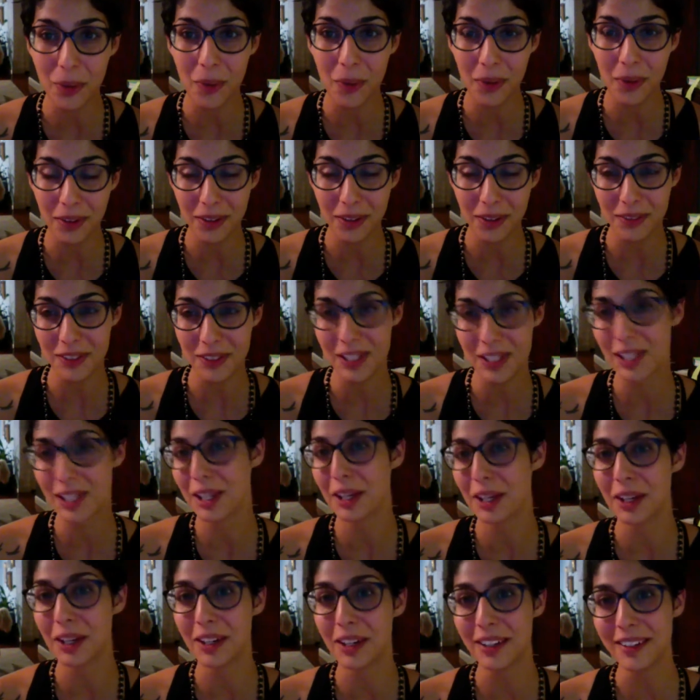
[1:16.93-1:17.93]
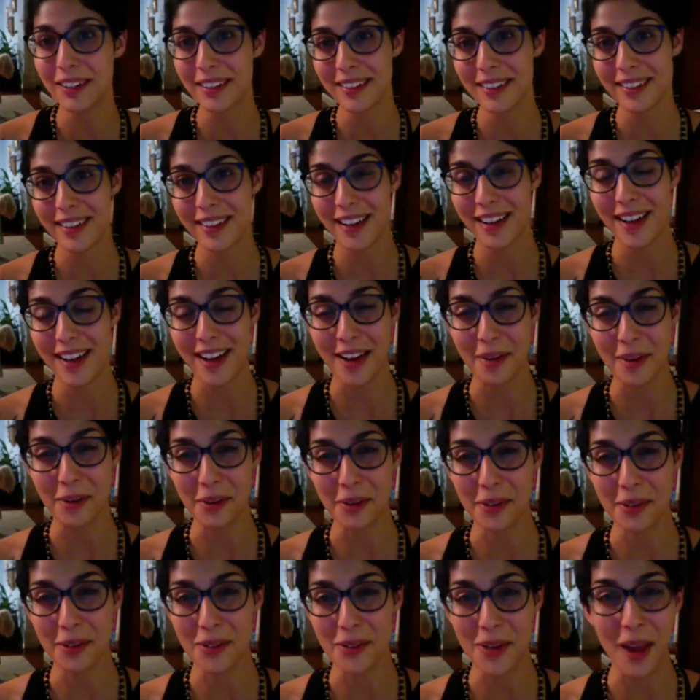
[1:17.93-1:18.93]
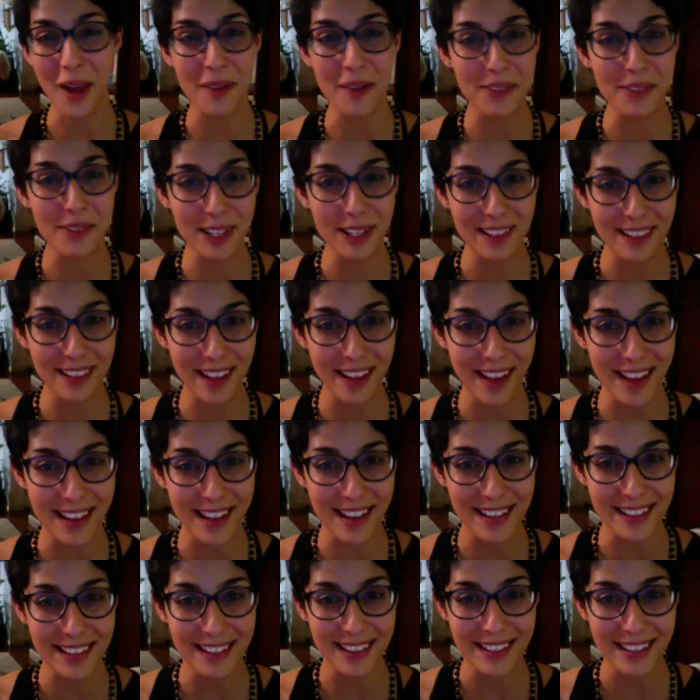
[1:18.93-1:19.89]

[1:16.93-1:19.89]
quarter of the year, uh, we were traveling a lot